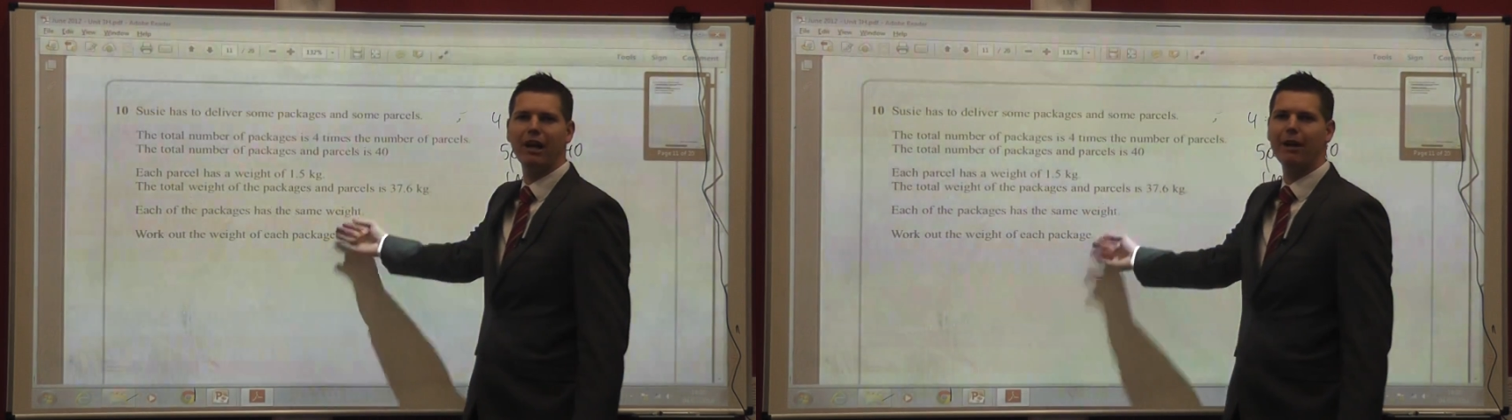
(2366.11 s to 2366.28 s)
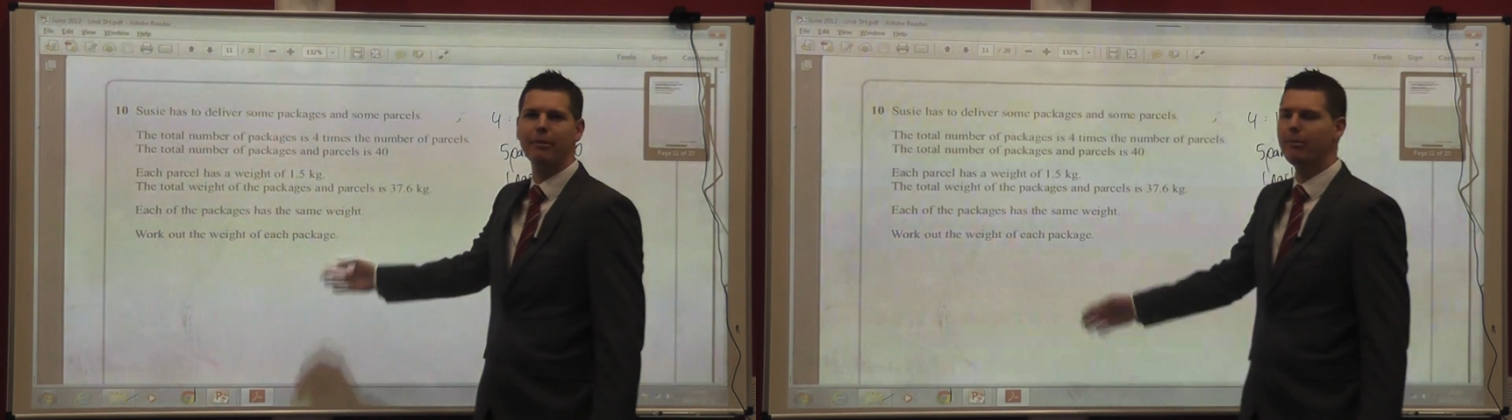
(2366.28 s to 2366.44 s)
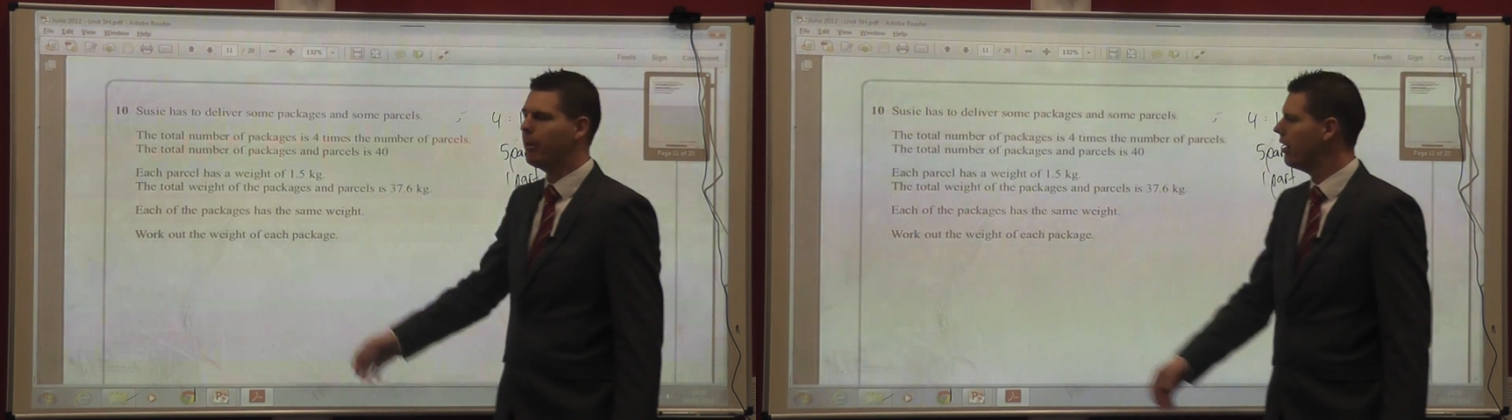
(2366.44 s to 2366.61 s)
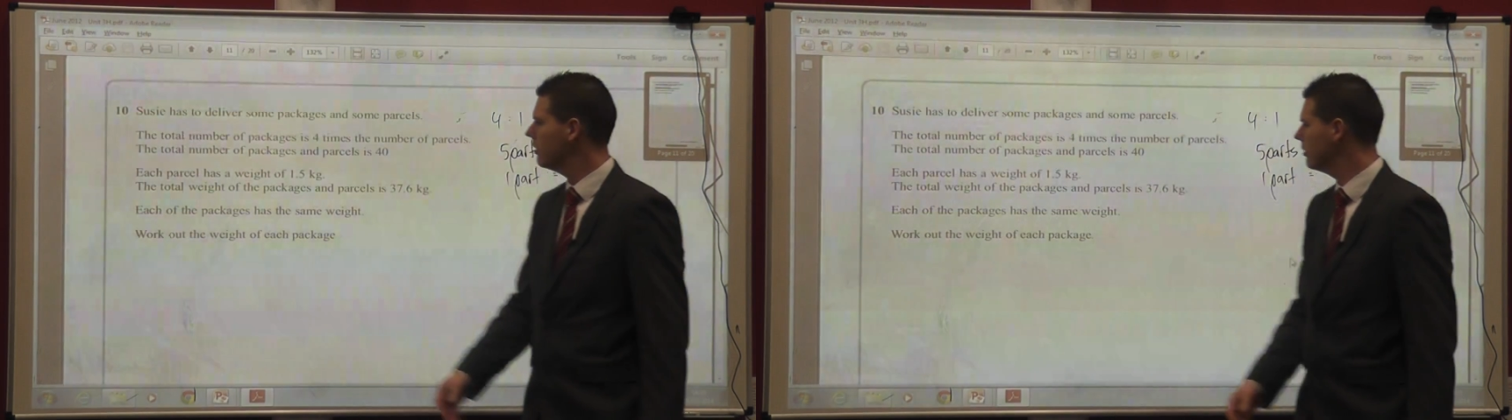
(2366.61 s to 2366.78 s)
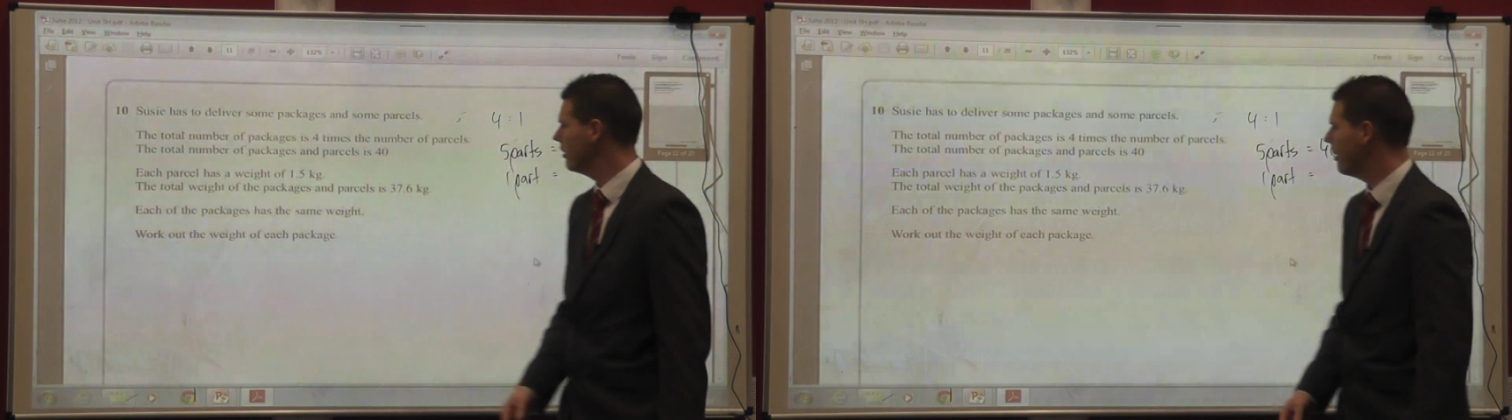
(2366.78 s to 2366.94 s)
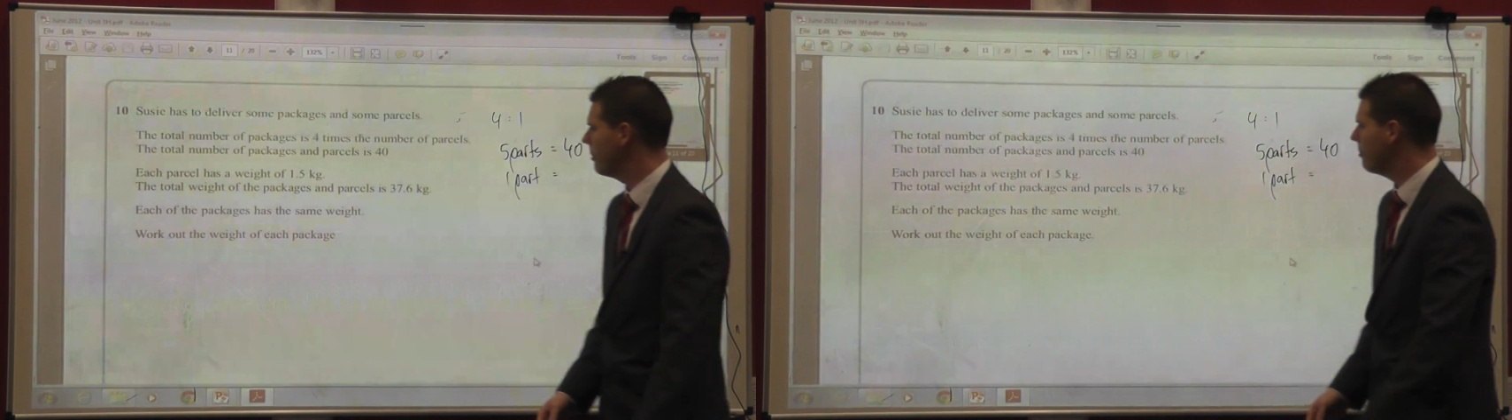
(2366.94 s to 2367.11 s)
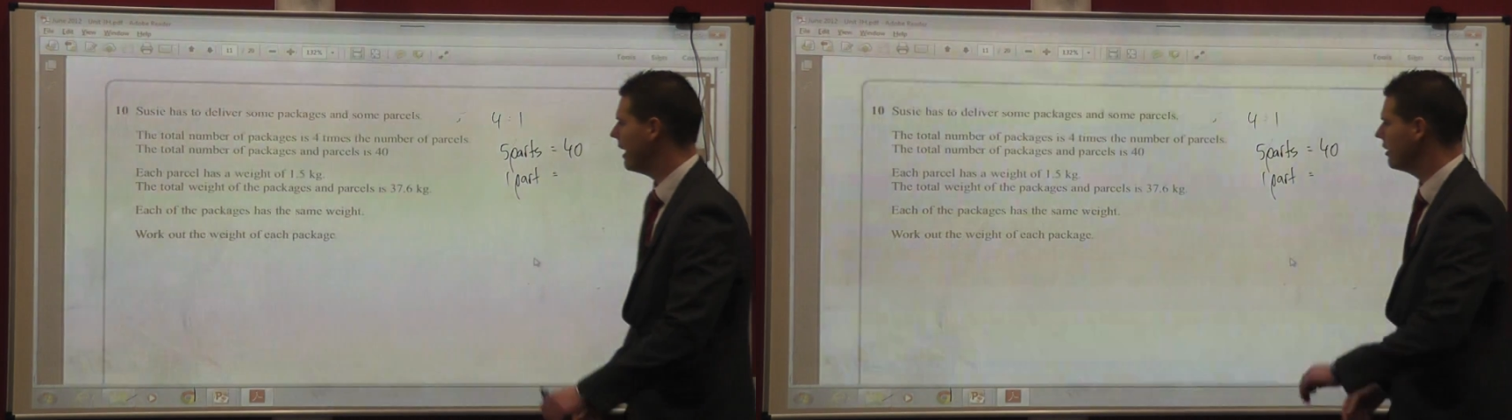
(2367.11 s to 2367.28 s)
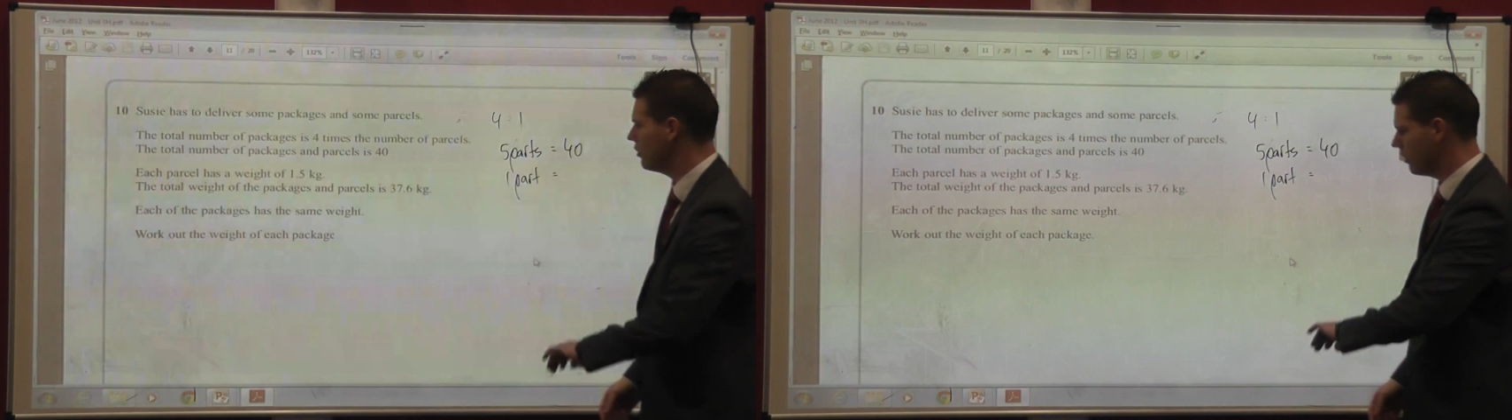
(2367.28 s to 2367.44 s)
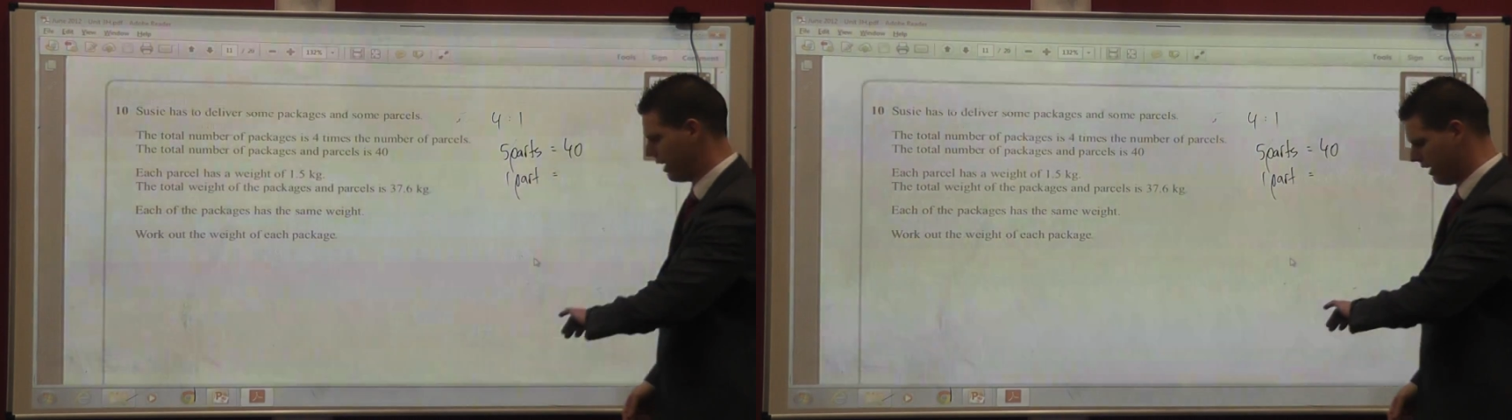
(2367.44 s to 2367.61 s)
by how many
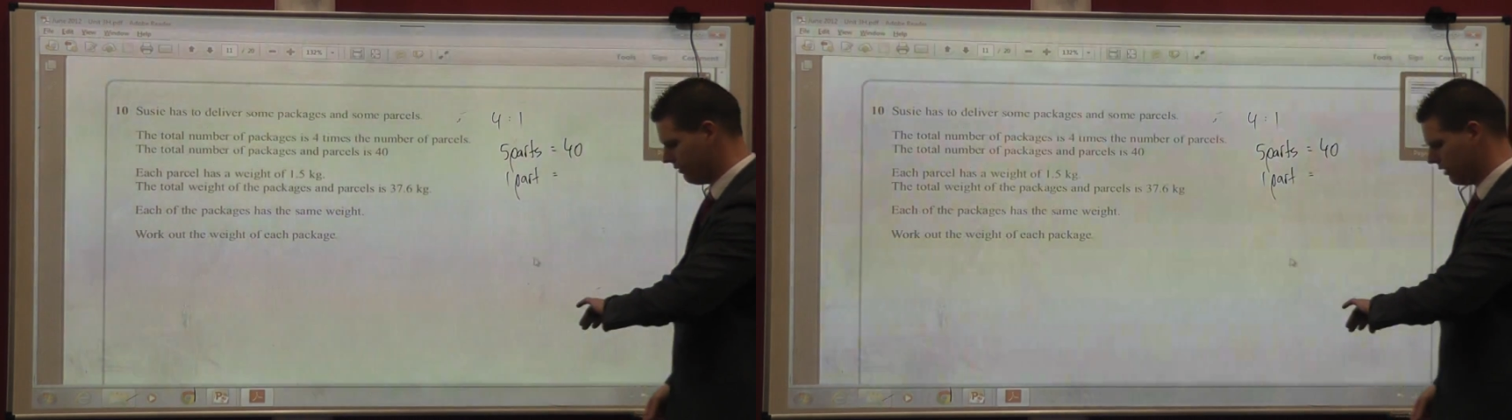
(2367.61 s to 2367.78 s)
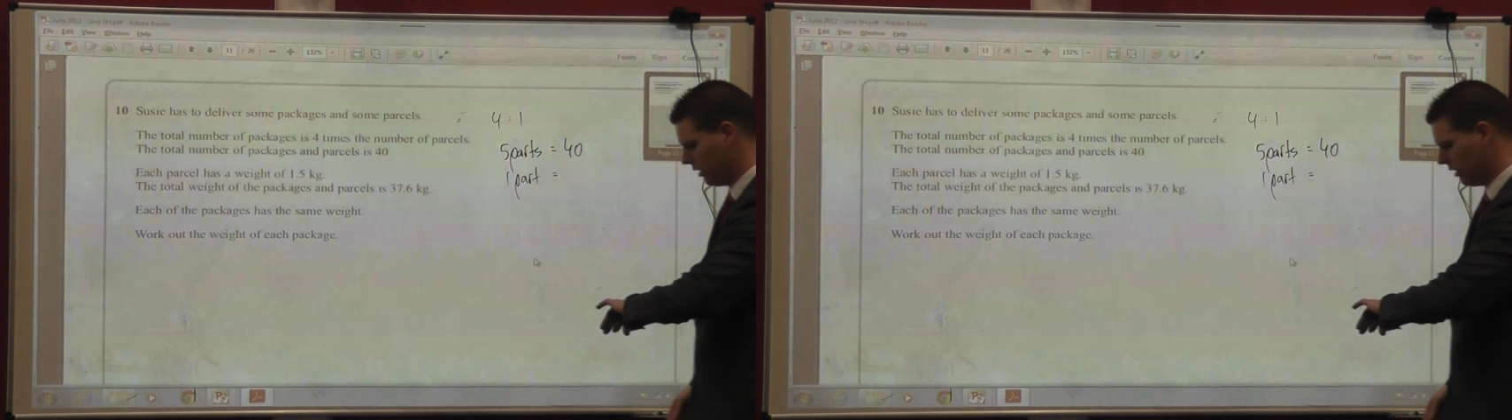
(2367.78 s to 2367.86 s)
packages you have.